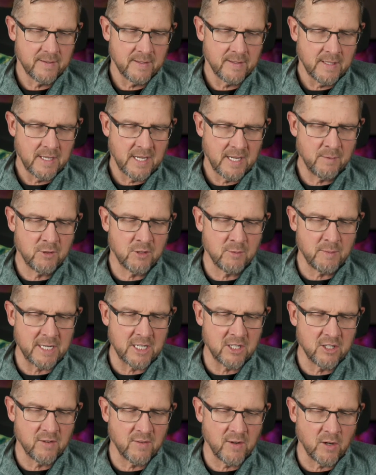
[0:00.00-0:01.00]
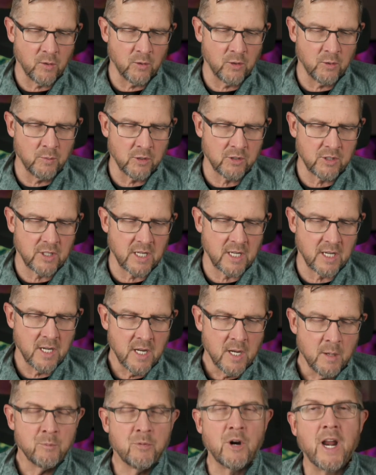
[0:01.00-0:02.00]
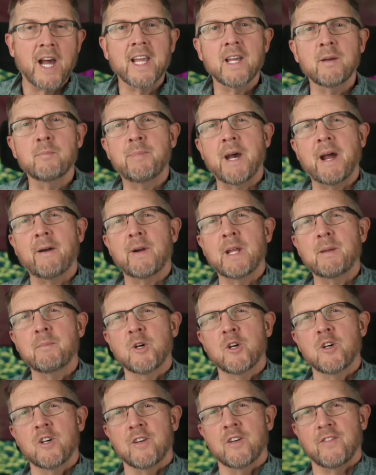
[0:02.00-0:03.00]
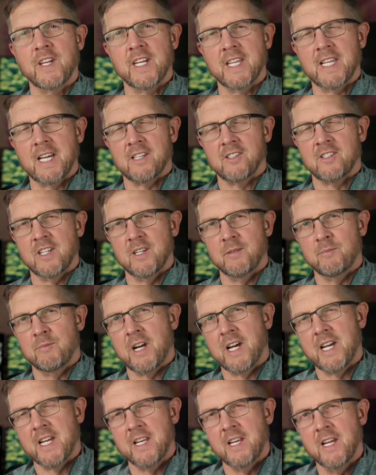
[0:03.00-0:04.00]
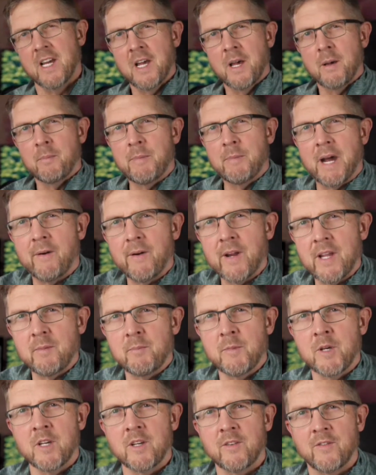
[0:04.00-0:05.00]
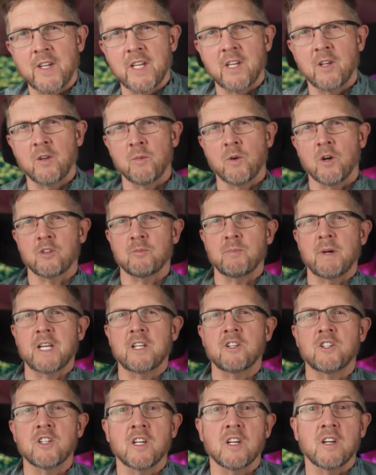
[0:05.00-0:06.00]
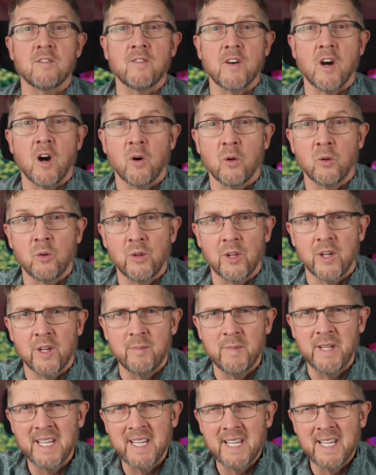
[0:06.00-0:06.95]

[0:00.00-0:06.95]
He was the manager of Oldham, wasn't he? Brian Barry Murphy. That's it. Brian Barry Murphy, who was manager of Oldham.